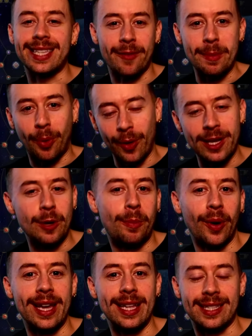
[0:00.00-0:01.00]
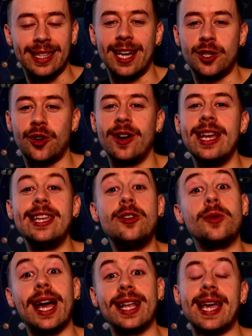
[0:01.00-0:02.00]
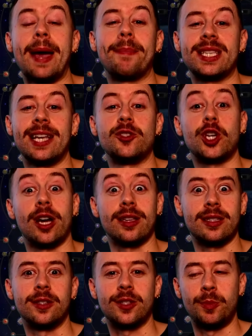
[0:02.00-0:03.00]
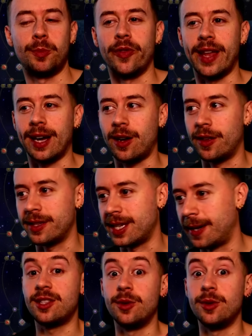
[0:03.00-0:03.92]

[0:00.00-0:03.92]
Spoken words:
Every point you put into that tree, you get a 10% chance to spawn that content,